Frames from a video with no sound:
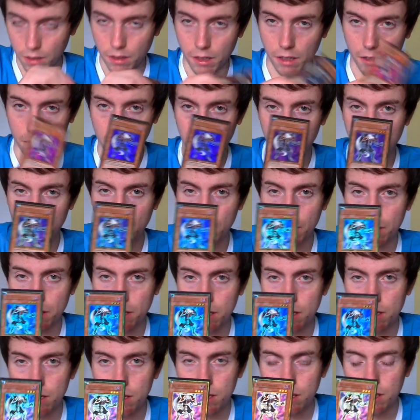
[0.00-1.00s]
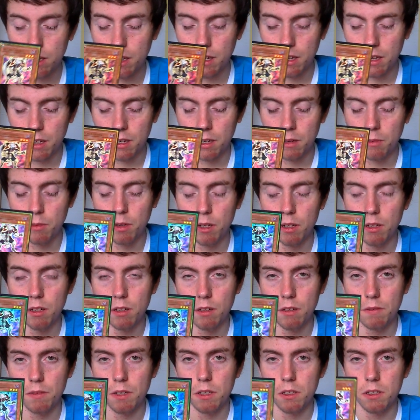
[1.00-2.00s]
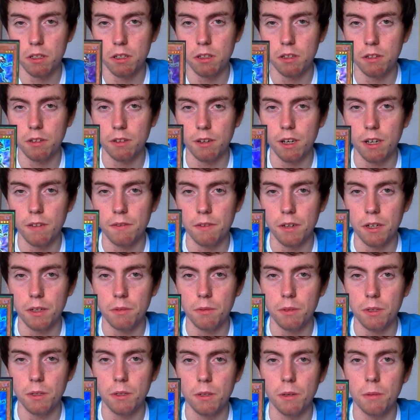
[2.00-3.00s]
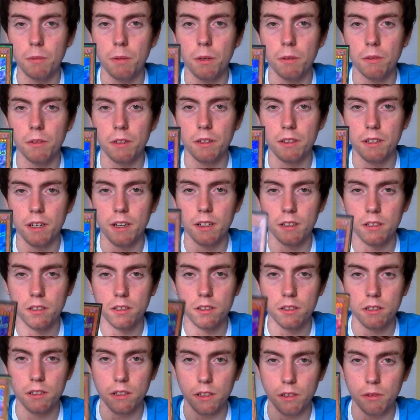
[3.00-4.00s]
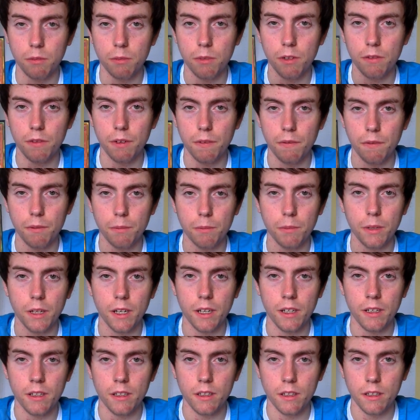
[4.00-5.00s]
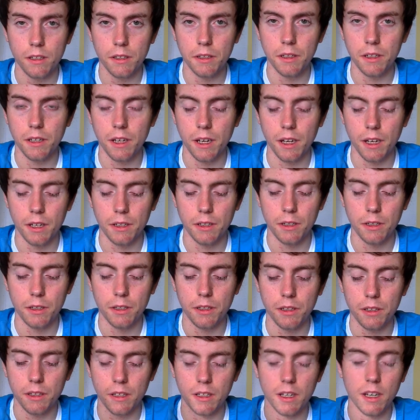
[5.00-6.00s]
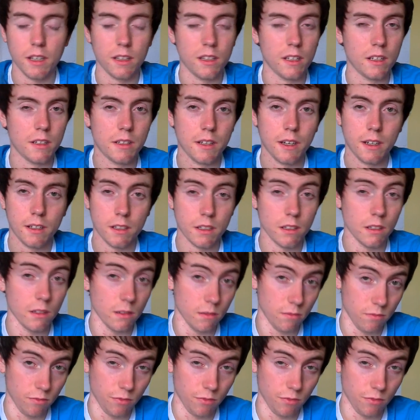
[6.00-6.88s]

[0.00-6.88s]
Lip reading: Necro Gardener, if this is in your graveyard when your opponent attacks, you can move him from play and you negate the attack.